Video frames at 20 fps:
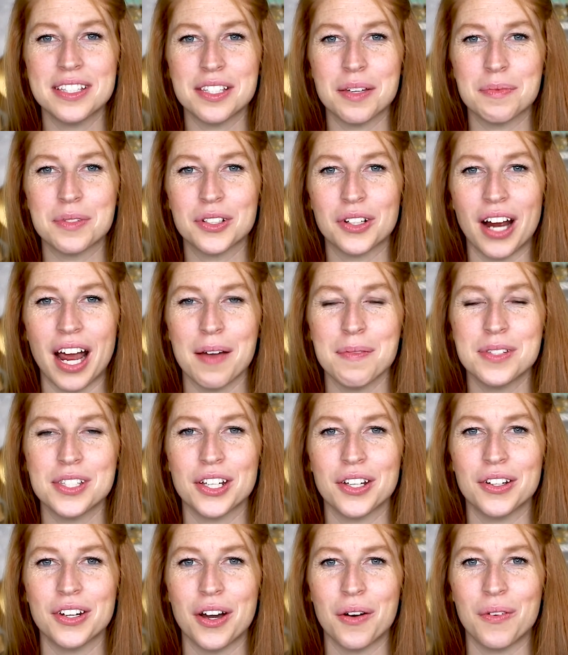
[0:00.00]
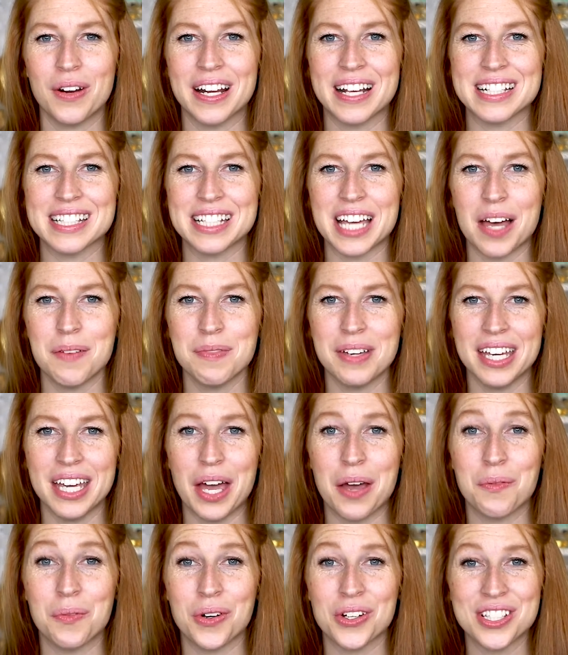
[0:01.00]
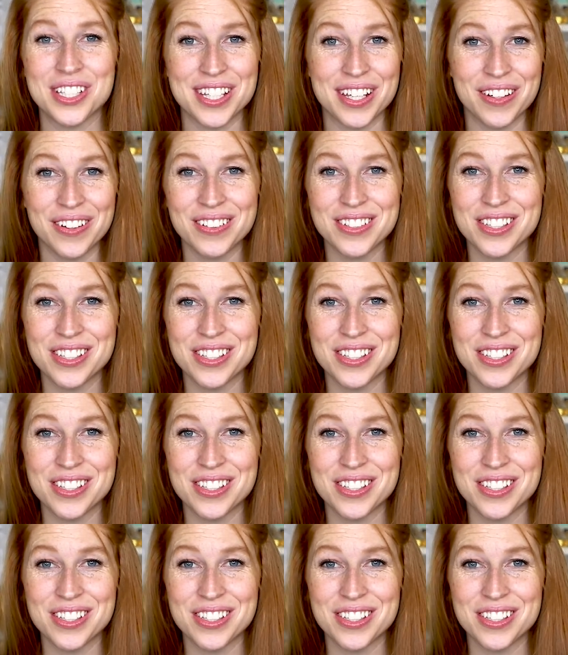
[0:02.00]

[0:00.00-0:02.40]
Subscribe so you know when it's coming, and we'll see you